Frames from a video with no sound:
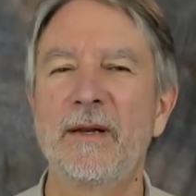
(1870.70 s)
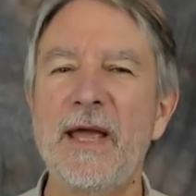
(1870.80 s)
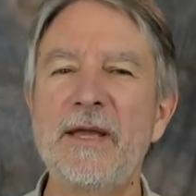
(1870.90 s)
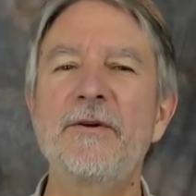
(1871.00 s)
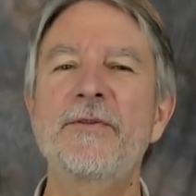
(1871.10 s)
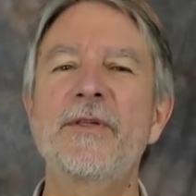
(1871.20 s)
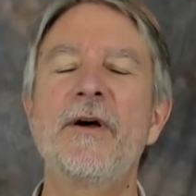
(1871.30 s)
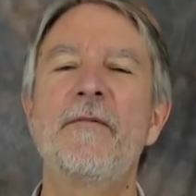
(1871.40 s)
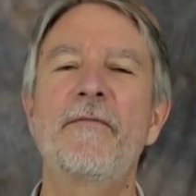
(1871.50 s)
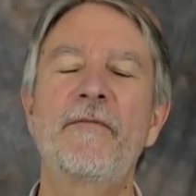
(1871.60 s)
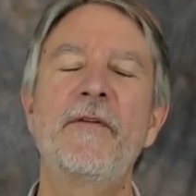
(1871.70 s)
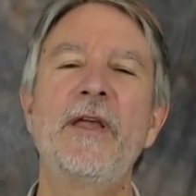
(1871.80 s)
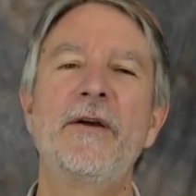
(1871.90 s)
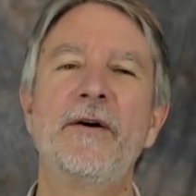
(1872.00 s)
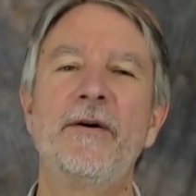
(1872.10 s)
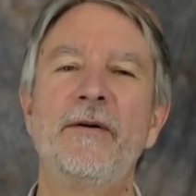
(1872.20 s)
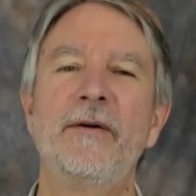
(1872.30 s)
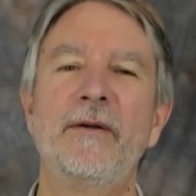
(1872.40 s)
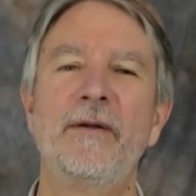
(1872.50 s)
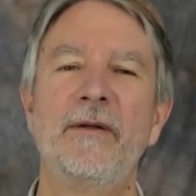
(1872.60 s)
Let yourself feel
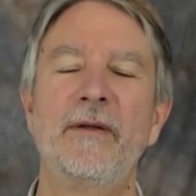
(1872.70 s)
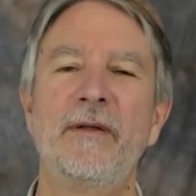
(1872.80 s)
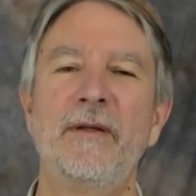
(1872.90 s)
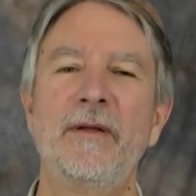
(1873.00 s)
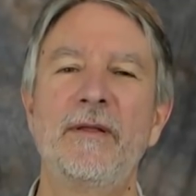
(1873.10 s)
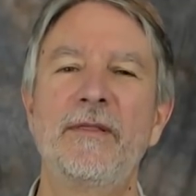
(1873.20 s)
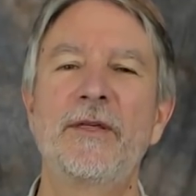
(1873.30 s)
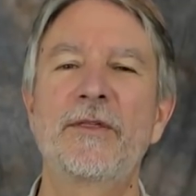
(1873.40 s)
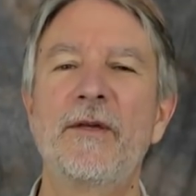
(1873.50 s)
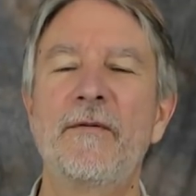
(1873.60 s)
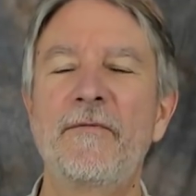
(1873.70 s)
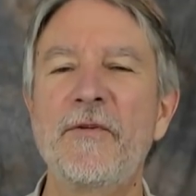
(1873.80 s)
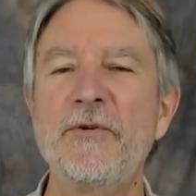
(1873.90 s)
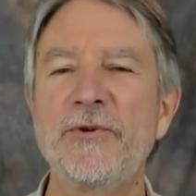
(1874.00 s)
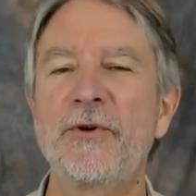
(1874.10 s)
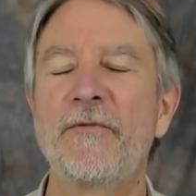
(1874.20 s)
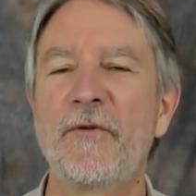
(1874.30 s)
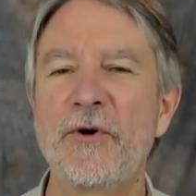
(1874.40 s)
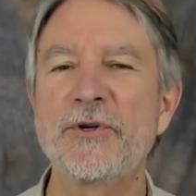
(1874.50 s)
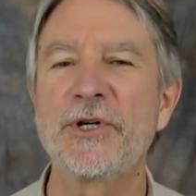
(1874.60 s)
this future
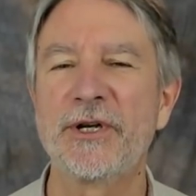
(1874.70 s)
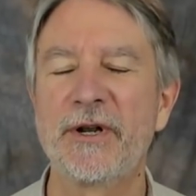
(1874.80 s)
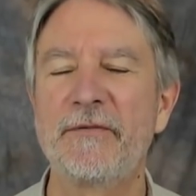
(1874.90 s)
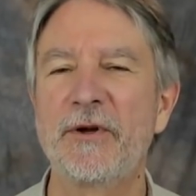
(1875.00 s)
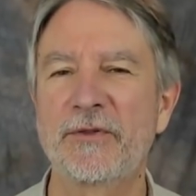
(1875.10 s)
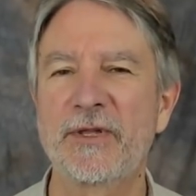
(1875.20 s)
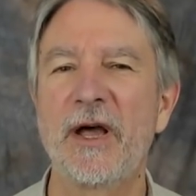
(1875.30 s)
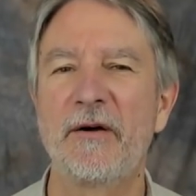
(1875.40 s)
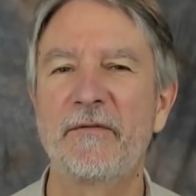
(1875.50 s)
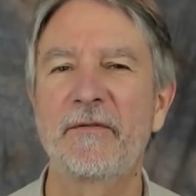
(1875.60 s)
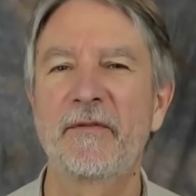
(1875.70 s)
version of yourself.